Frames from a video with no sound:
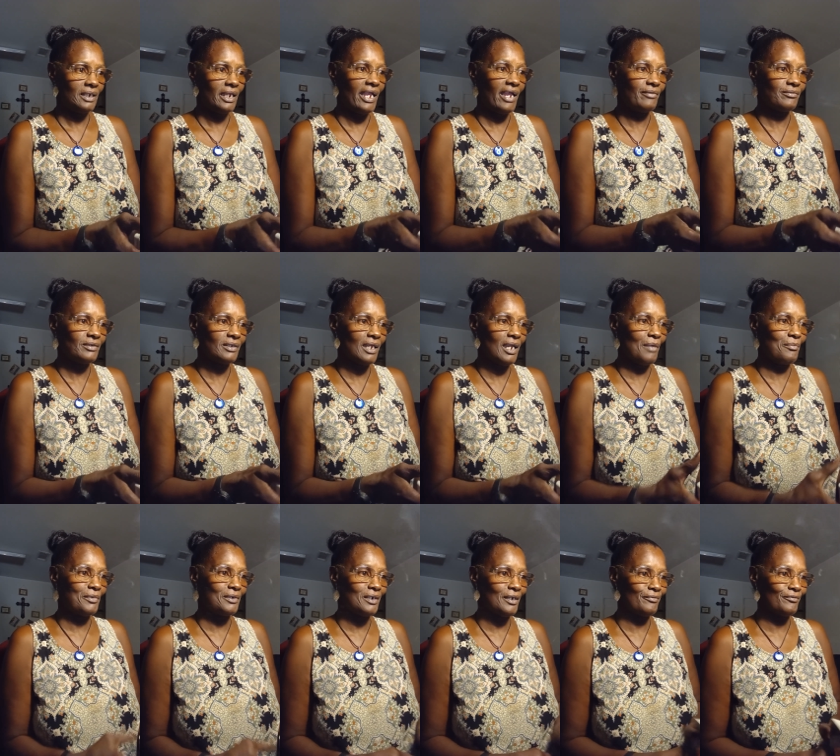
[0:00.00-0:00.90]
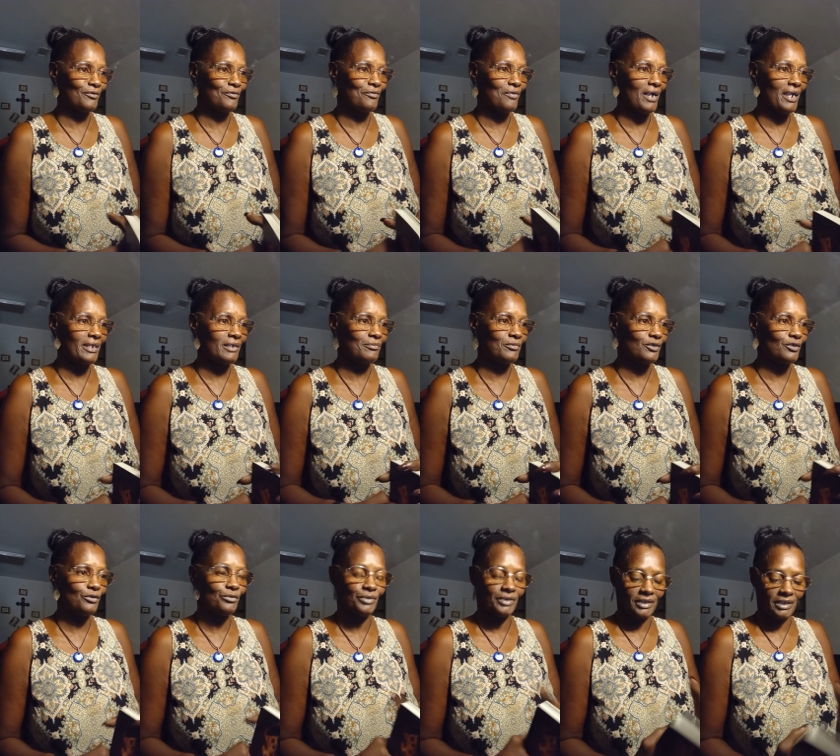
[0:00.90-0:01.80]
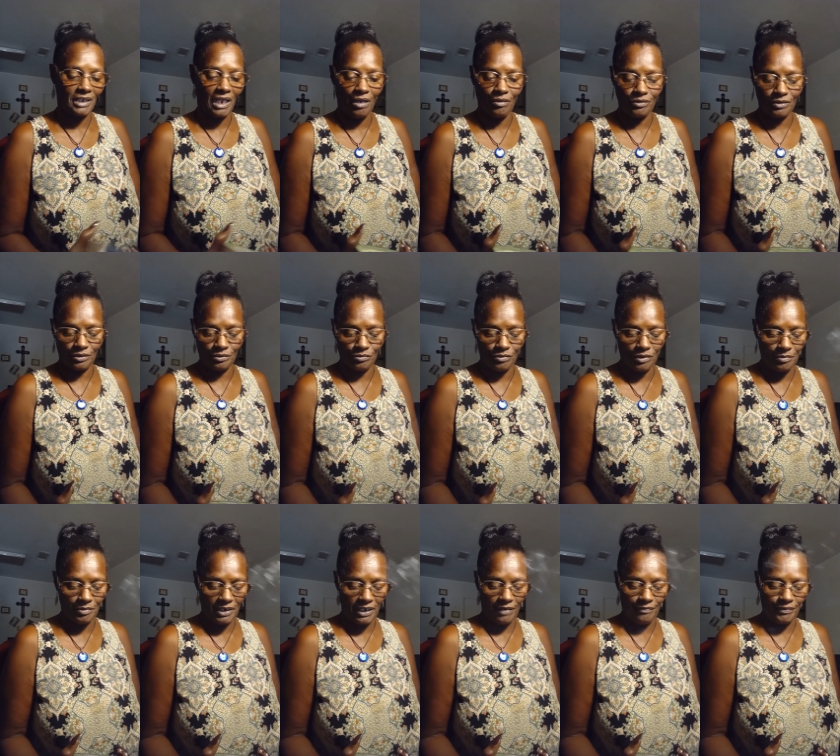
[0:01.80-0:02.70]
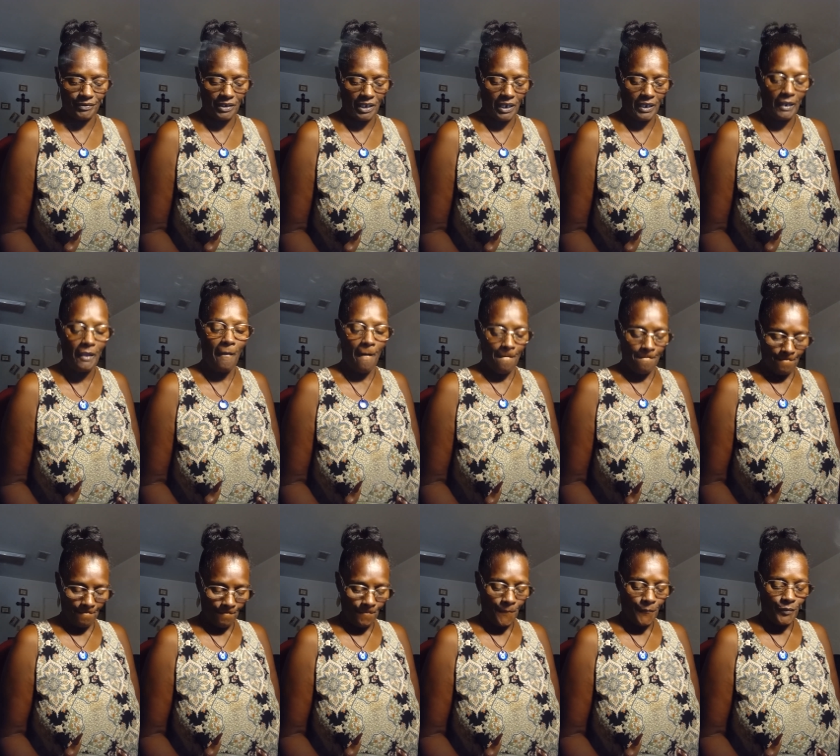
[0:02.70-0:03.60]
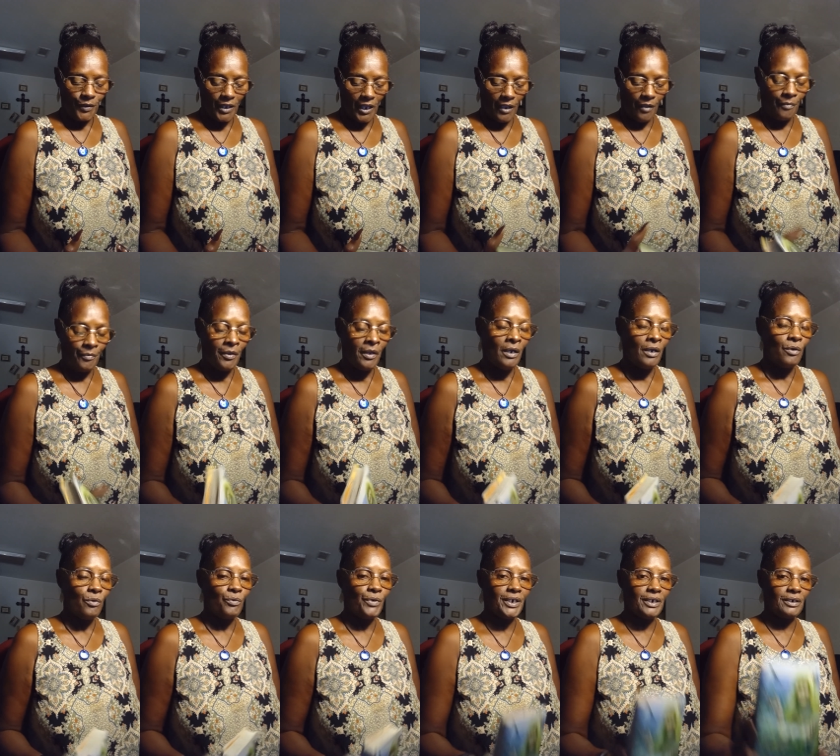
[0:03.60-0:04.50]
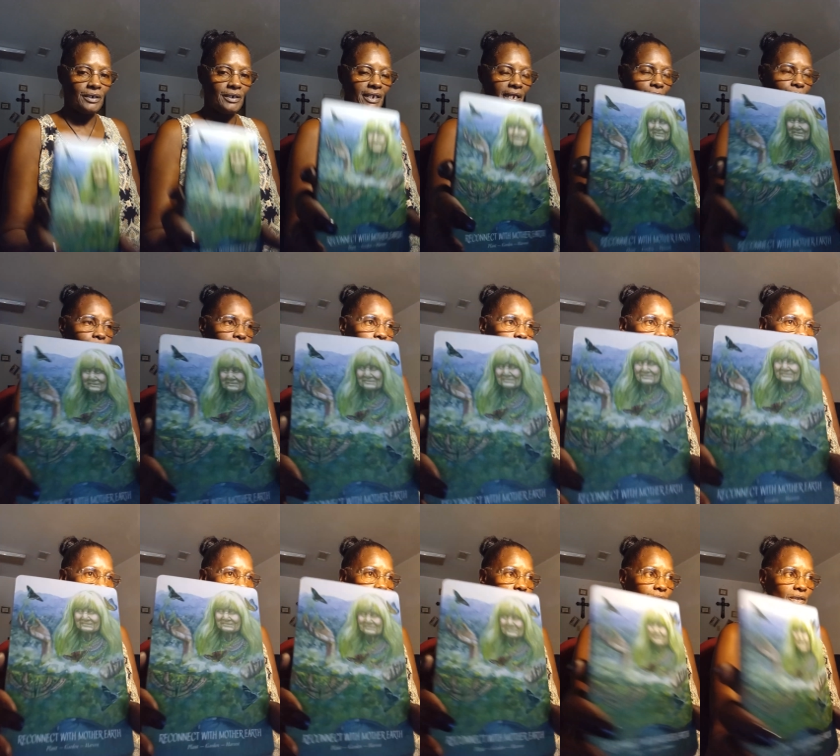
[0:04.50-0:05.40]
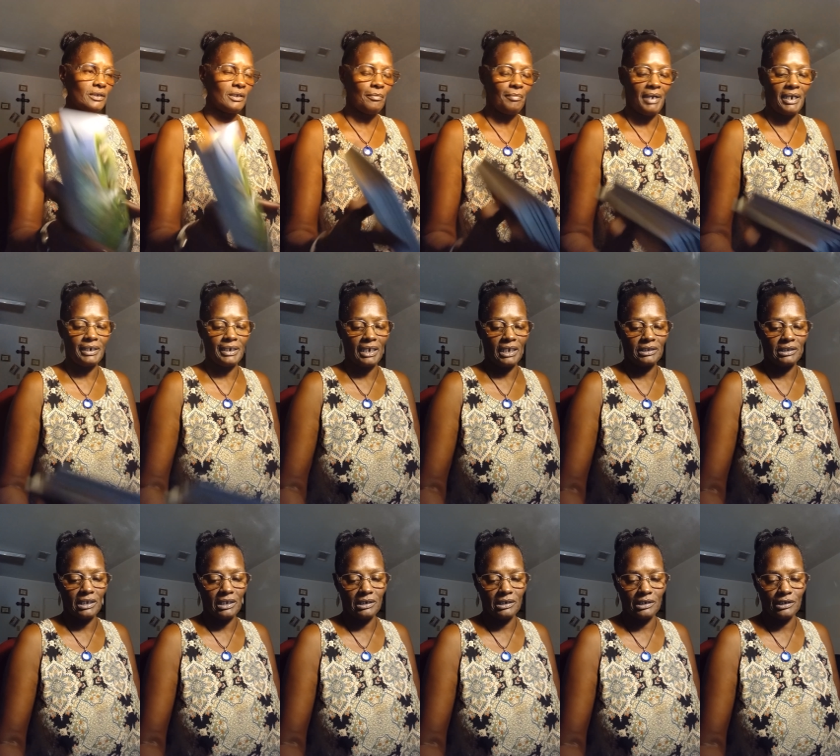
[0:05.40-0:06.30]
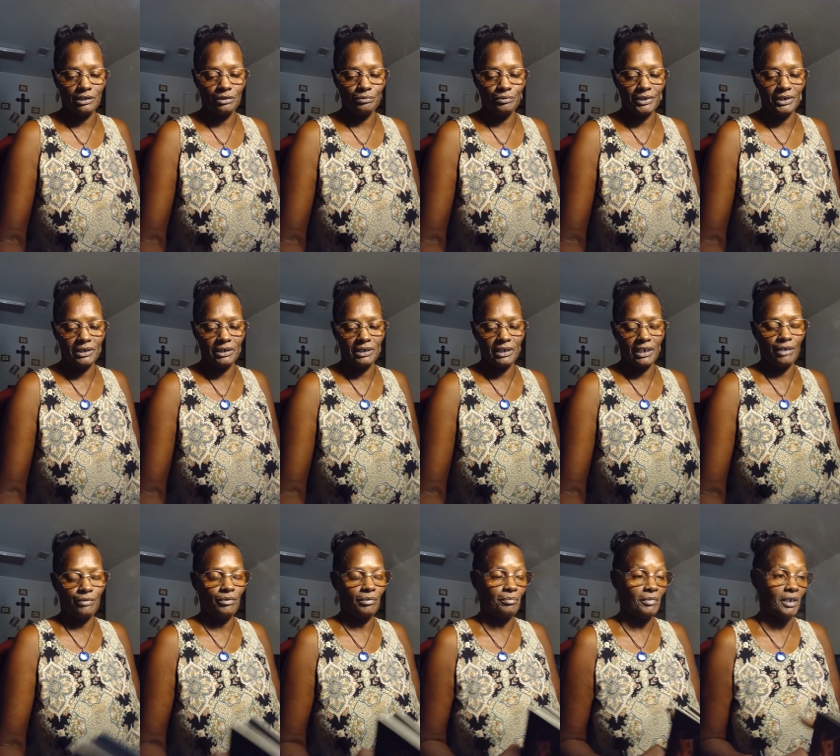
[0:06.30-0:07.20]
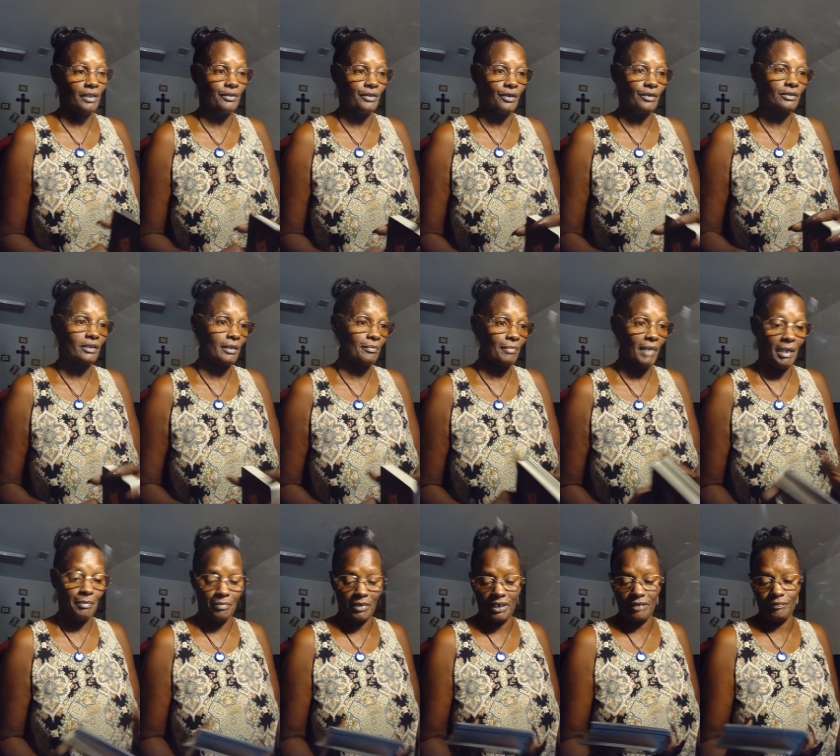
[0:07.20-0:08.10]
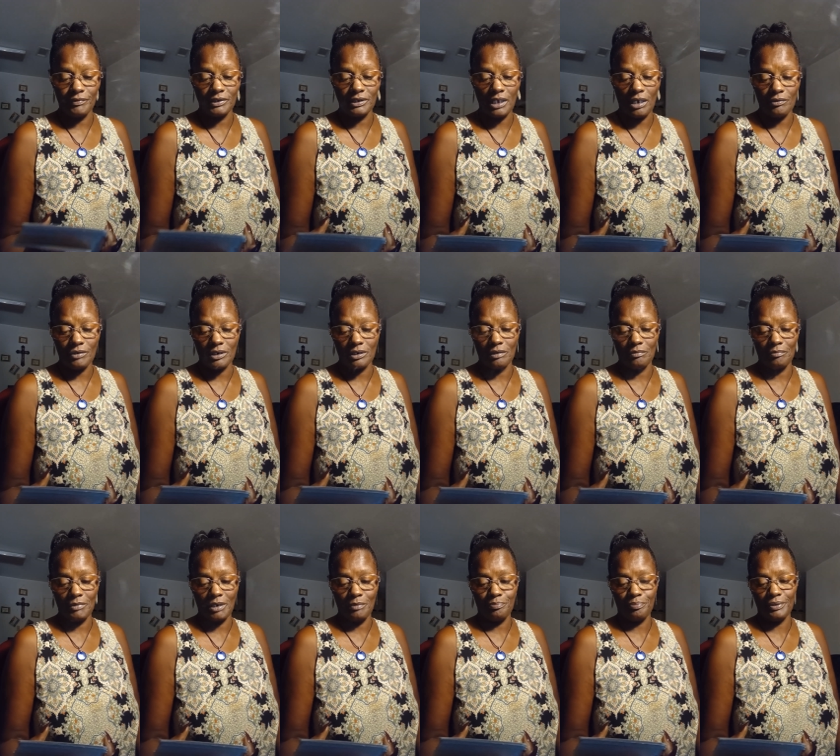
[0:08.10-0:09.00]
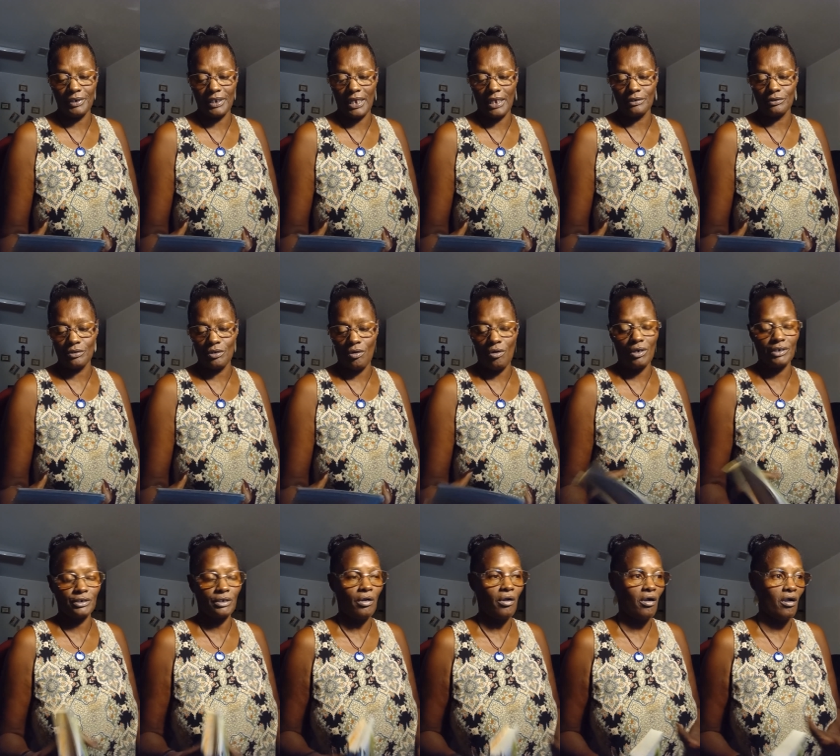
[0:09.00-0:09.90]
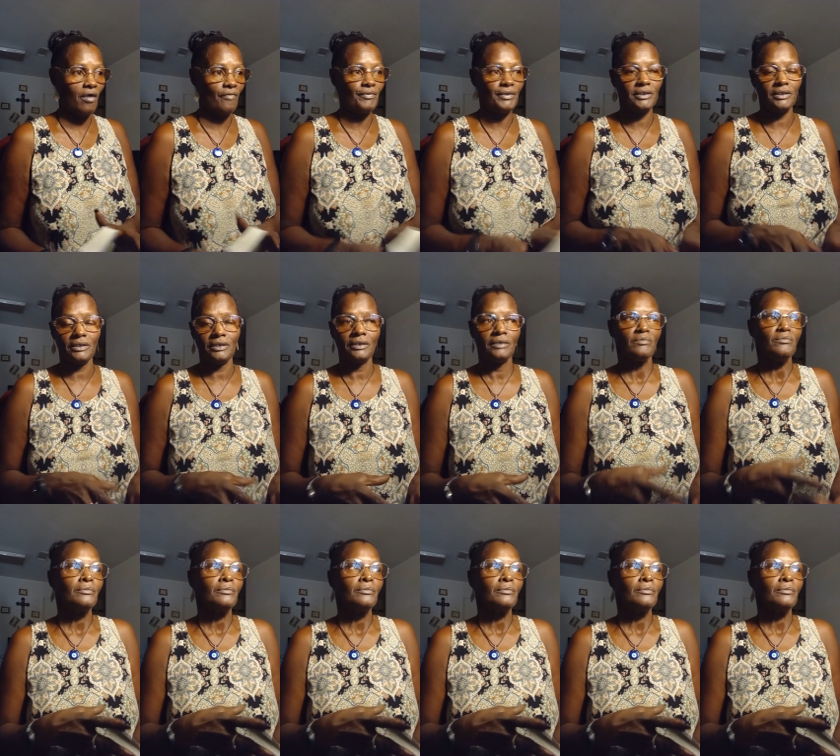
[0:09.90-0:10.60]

have time enough to write them too and talk to them and everything. Yeah. Reconnect with Mother Earth. Somebody out there needs to reconnect with Mother Earth. They might be even talking to me. Plant, garden, harvest.